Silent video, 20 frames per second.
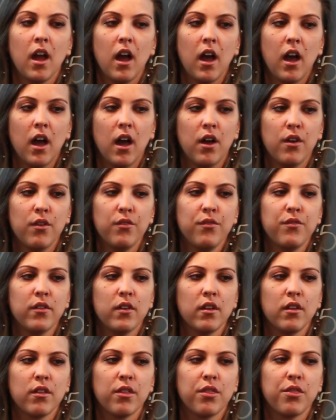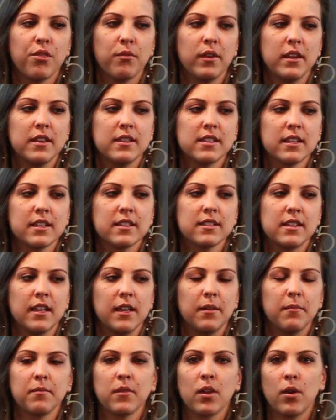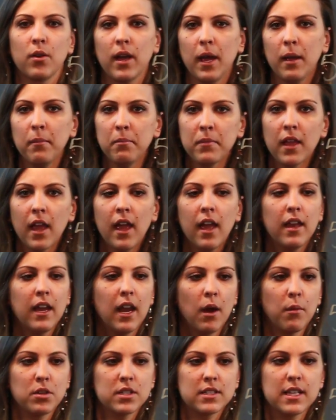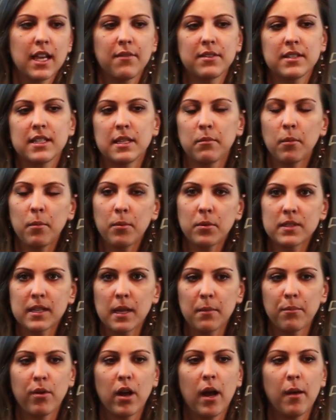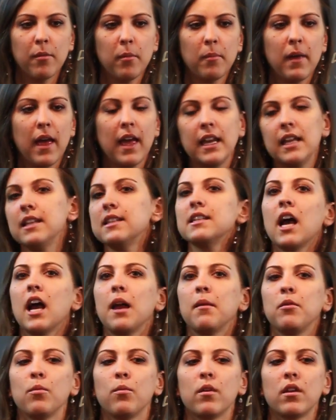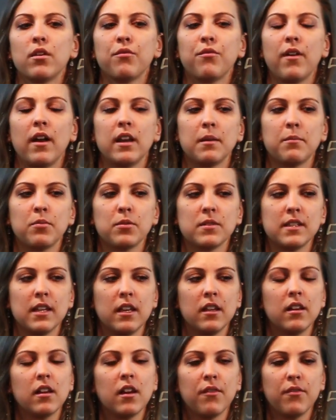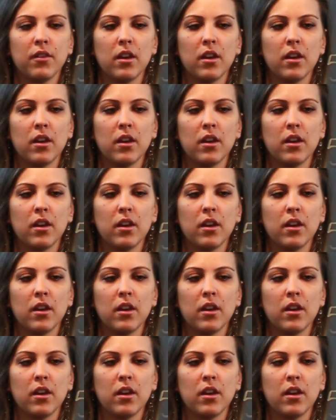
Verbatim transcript: of 360 okay? Now we just have a simple percent problem. Anytime you want to find a percent of a